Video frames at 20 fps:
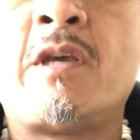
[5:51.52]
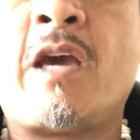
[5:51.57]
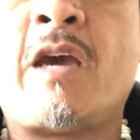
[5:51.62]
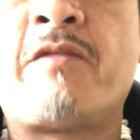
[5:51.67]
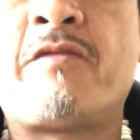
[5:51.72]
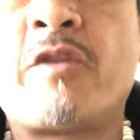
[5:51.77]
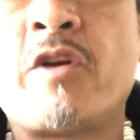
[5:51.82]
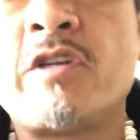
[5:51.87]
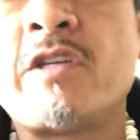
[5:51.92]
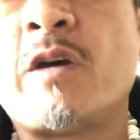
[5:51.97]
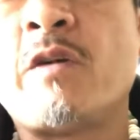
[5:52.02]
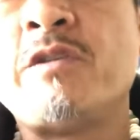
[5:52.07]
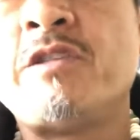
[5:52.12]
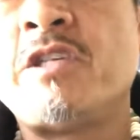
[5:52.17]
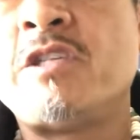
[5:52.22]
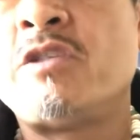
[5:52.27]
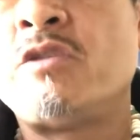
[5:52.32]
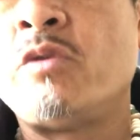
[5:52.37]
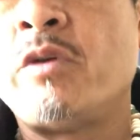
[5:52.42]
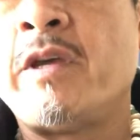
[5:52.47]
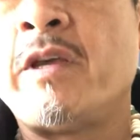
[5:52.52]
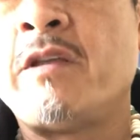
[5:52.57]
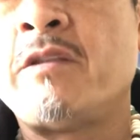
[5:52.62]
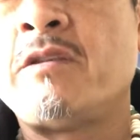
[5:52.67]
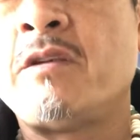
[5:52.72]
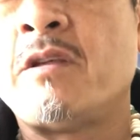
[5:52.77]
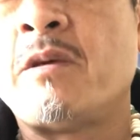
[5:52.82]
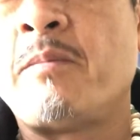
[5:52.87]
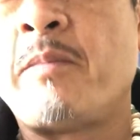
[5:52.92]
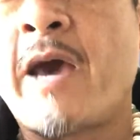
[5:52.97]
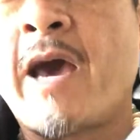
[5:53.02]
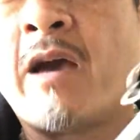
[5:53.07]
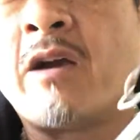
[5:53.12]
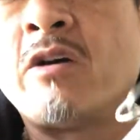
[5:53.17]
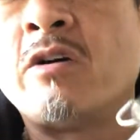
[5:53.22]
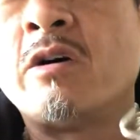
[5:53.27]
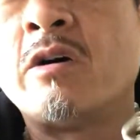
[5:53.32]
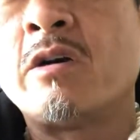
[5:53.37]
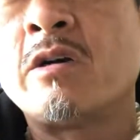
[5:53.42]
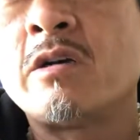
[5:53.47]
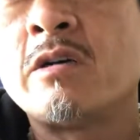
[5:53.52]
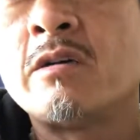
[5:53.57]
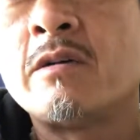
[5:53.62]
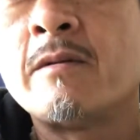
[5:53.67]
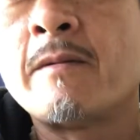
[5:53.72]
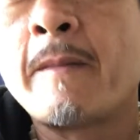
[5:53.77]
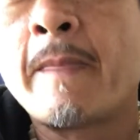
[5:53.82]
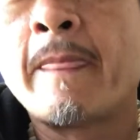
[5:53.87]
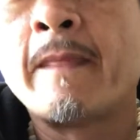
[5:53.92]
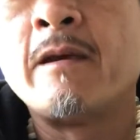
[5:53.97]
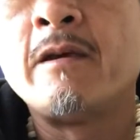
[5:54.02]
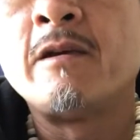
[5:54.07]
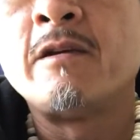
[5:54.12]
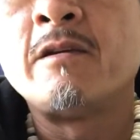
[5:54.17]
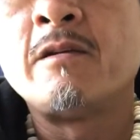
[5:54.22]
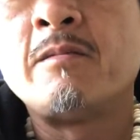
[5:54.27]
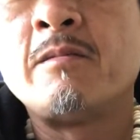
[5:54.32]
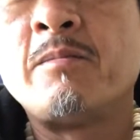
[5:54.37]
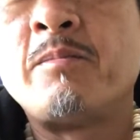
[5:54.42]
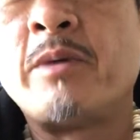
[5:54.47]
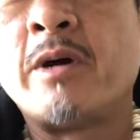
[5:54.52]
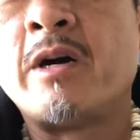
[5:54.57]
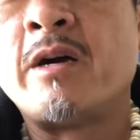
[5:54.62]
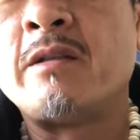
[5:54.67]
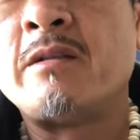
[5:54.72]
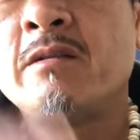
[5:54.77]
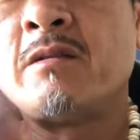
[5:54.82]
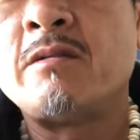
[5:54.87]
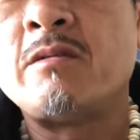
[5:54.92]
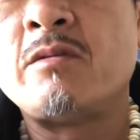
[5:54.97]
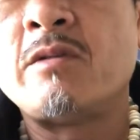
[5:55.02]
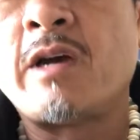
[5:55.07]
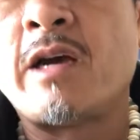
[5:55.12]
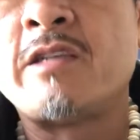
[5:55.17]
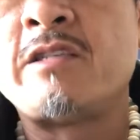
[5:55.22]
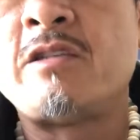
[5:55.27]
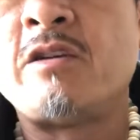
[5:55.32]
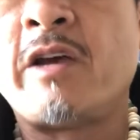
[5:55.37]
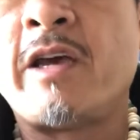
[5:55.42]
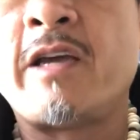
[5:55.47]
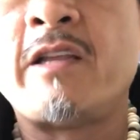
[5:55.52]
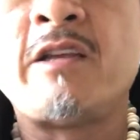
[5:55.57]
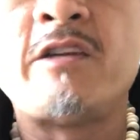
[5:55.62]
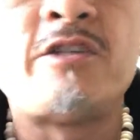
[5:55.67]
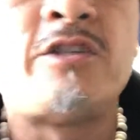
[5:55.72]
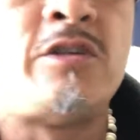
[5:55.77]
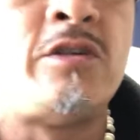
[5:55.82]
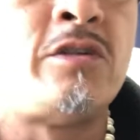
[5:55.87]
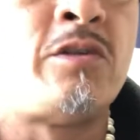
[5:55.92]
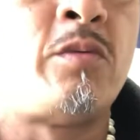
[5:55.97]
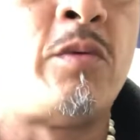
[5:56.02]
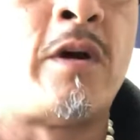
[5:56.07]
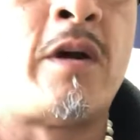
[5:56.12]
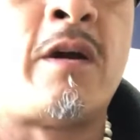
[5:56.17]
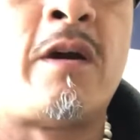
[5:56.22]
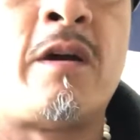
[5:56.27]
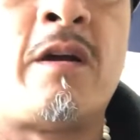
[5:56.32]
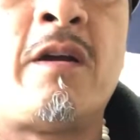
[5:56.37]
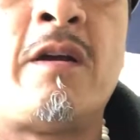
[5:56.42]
at first I was just doing it to the back hook, but I still had issues where